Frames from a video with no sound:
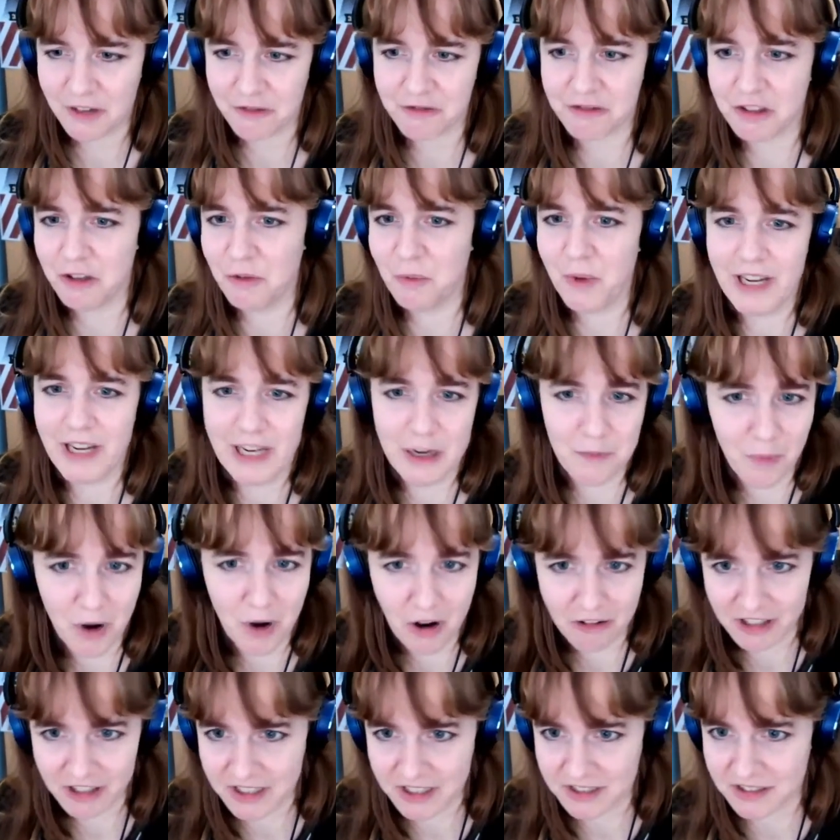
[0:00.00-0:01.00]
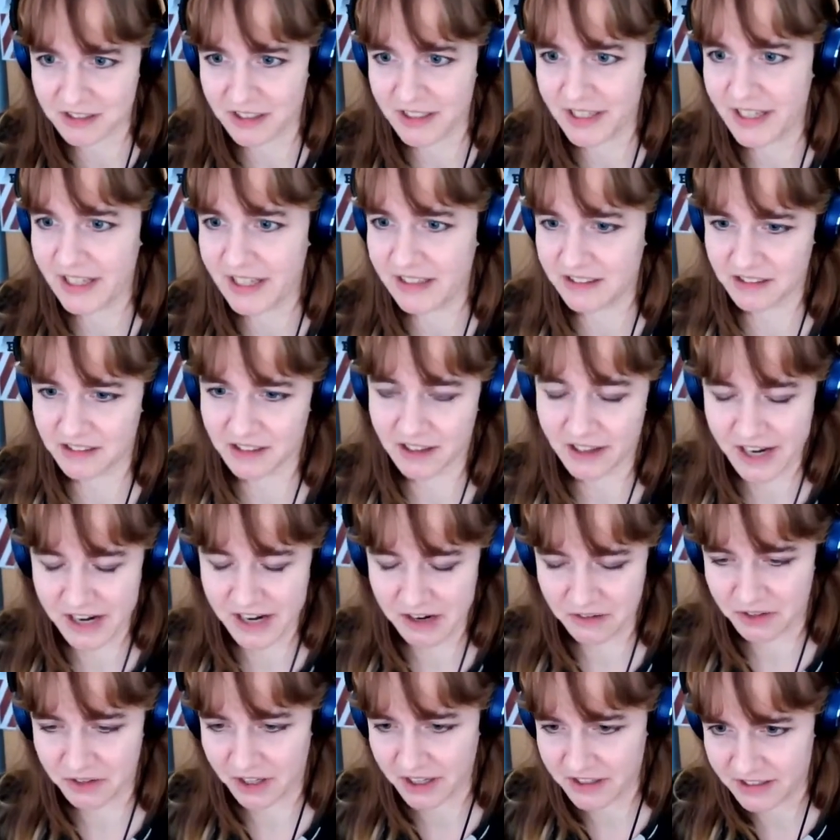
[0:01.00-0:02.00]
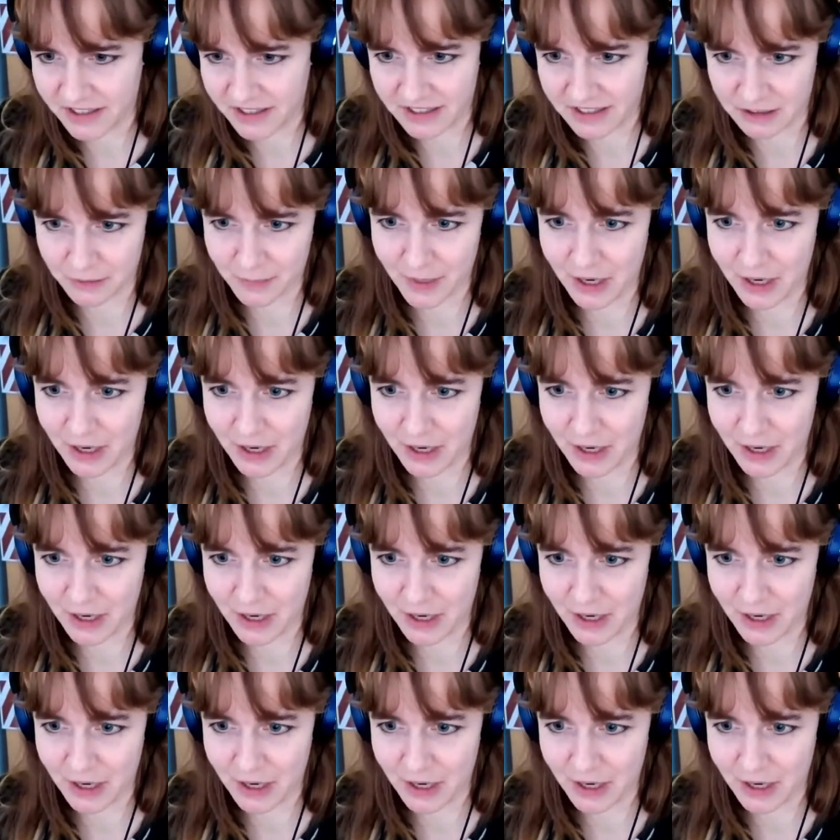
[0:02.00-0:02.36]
through William Morris and his kind of ideas